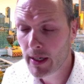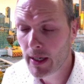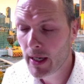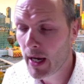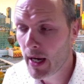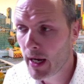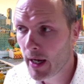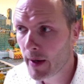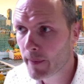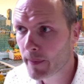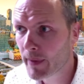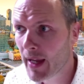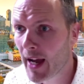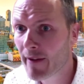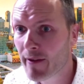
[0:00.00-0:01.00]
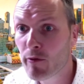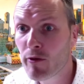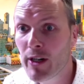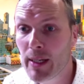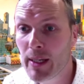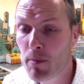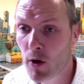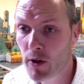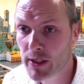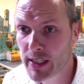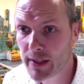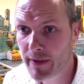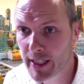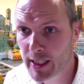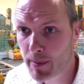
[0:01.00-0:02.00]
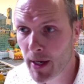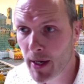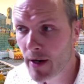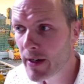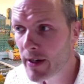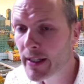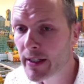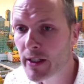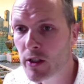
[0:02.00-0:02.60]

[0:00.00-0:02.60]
have a really positive experience,